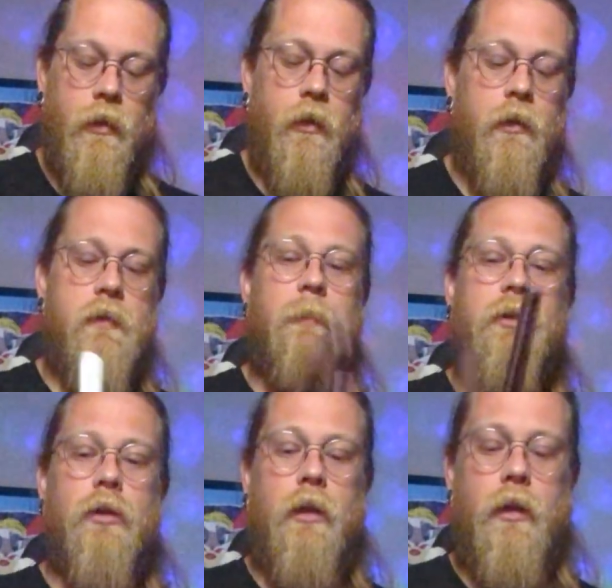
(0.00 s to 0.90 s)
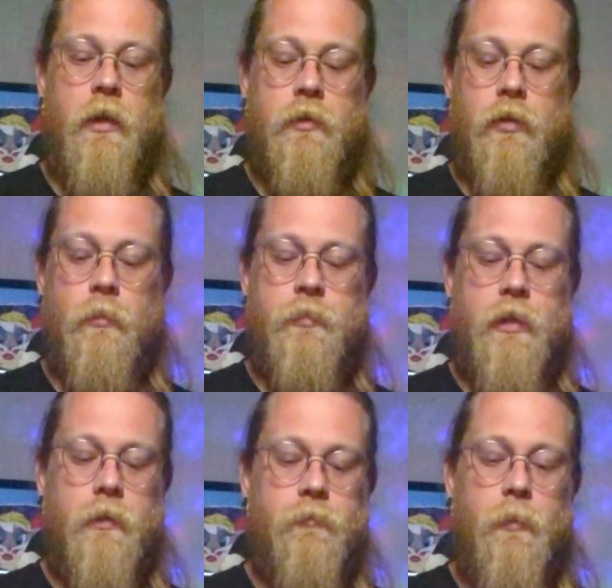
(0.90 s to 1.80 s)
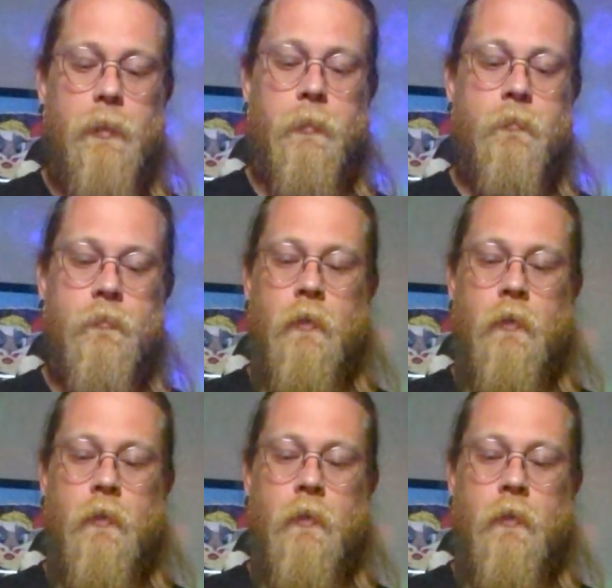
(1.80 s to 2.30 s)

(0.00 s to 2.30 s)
especially in terms of flipping.